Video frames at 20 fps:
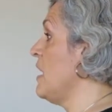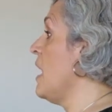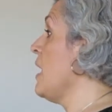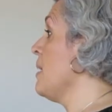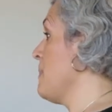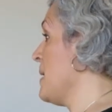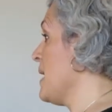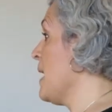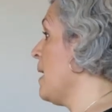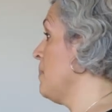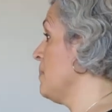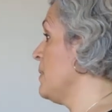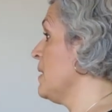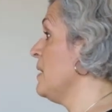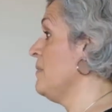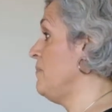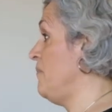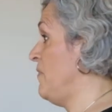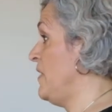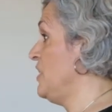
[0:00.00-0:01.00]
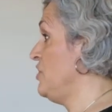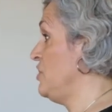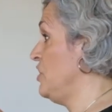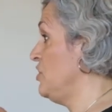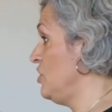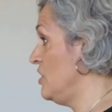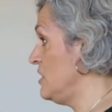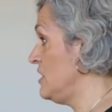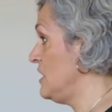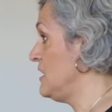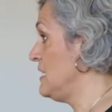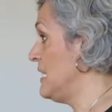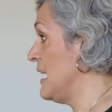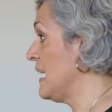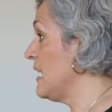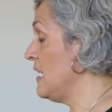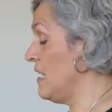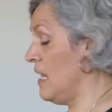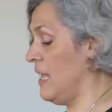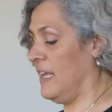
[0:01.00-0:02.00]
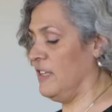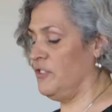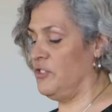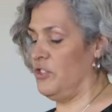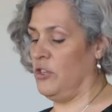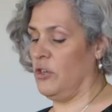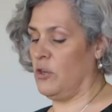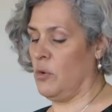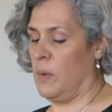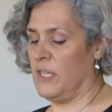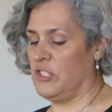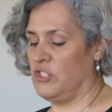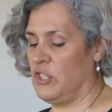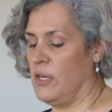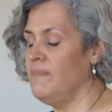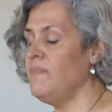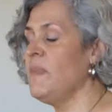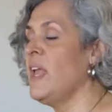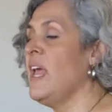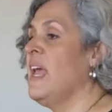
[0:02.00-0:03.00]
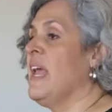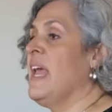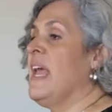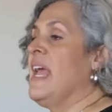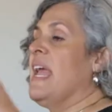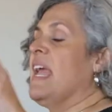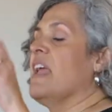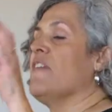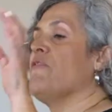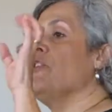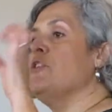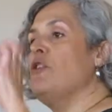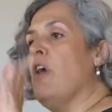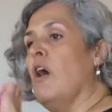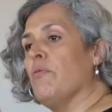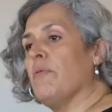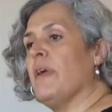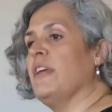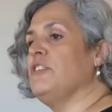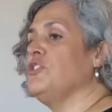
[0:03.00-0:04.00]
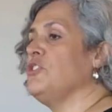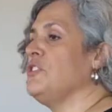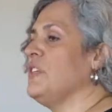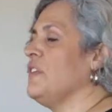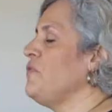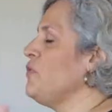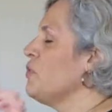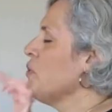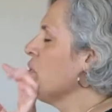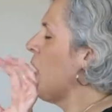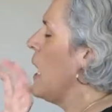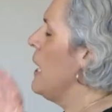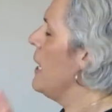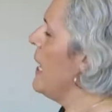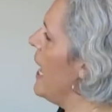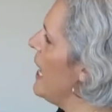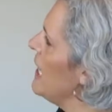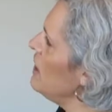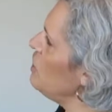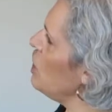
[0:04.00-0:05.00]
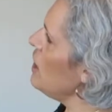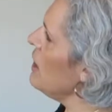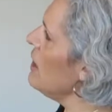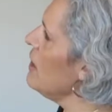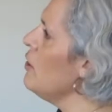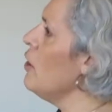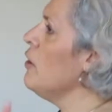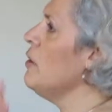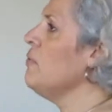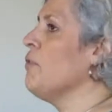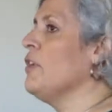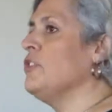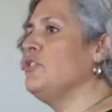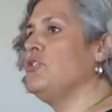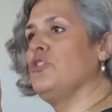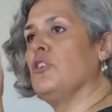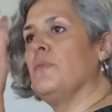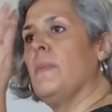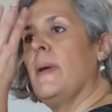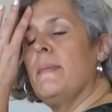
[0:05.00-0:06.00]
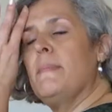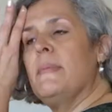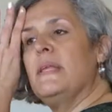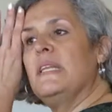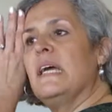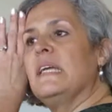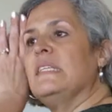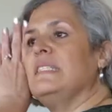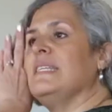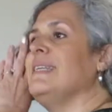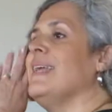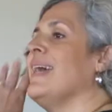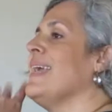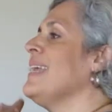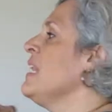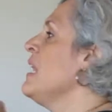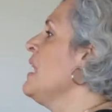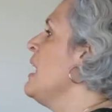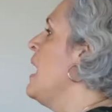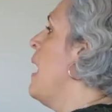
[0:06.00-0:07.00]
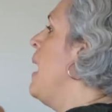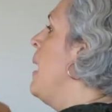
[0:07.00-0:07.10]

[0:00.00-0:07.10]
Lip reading: timing. I'm gonna finish in just a second and I'll answer your question. If you don't register, if you're kind of hedging, you don't register by midnight tonight,